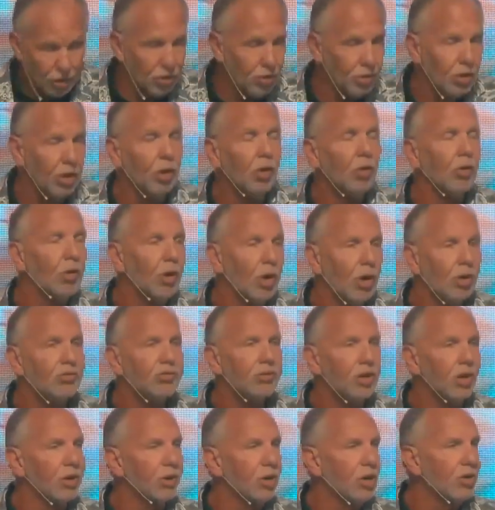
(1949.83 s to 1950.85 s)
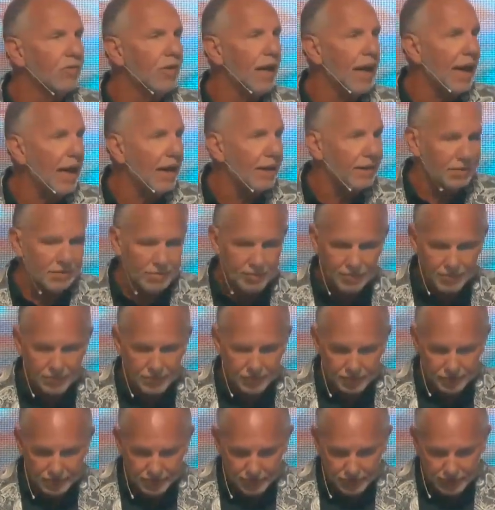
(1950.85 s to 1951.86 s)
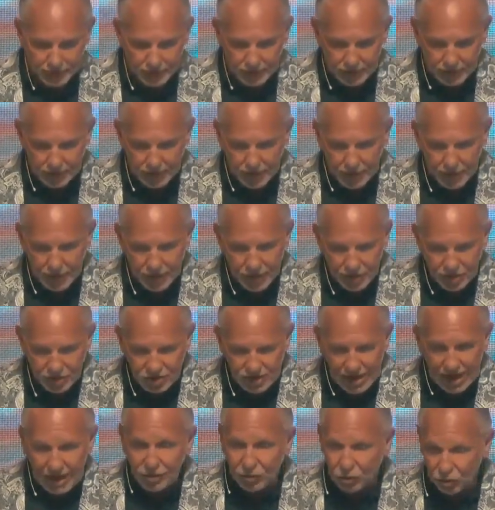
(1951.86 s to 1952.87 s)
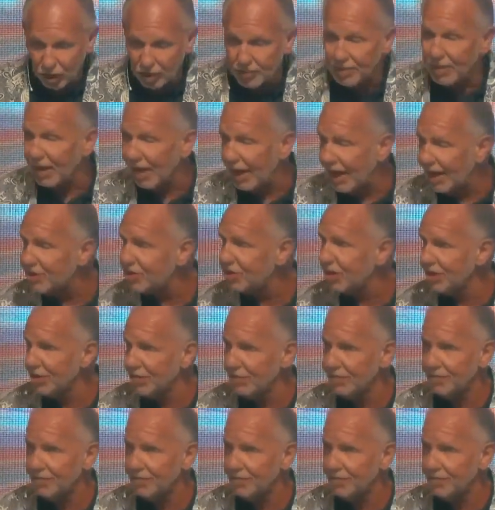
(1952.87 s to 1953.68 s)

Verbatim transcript: who, who's going to do that? Shall tribulation